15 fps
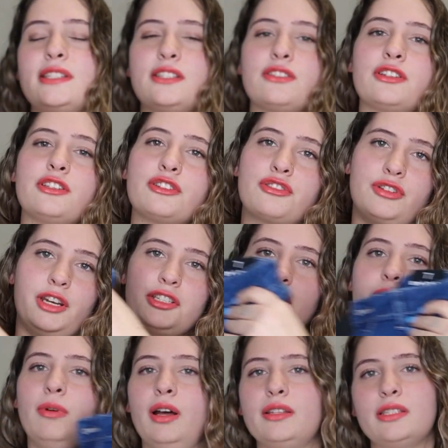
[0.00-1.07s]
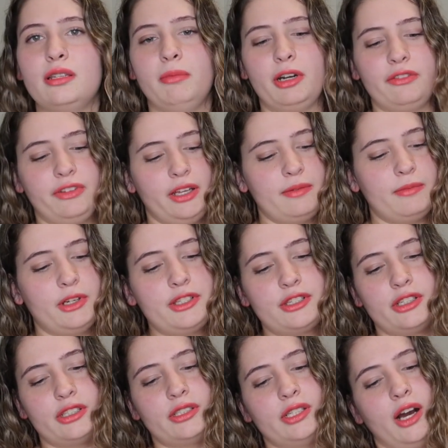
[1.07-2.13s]
these are the stretchy ones. The butterfly ones
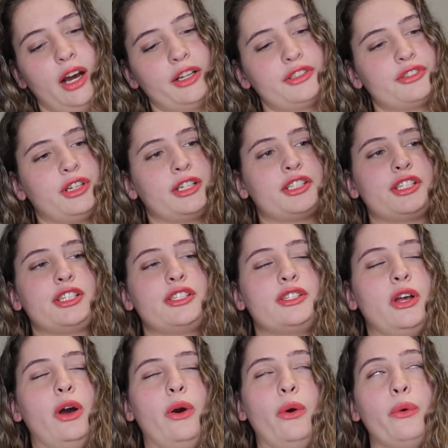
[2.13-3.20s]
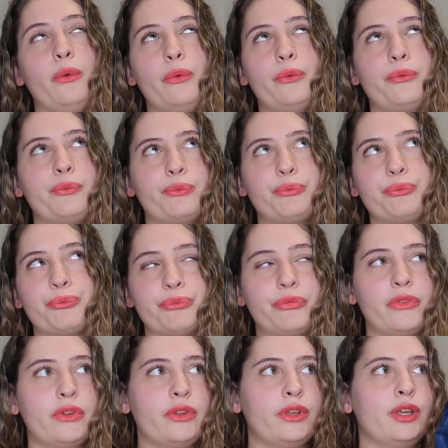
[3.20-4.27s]
are not stretchy, so,
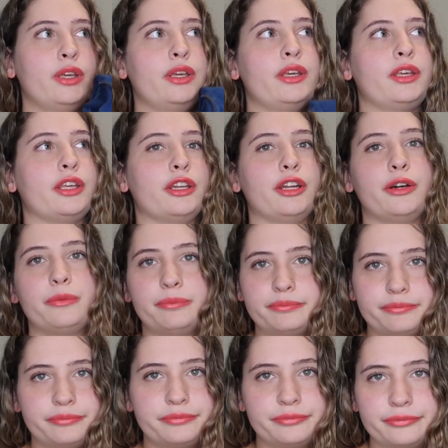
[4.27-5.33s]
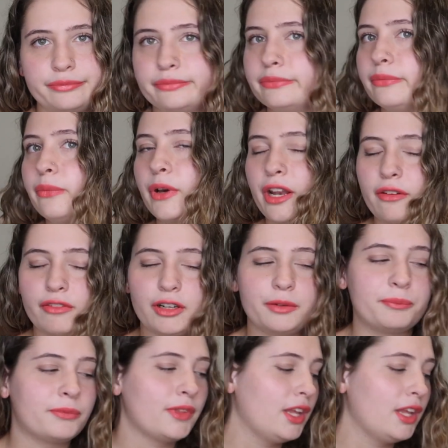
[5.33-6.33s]
you know, whatever.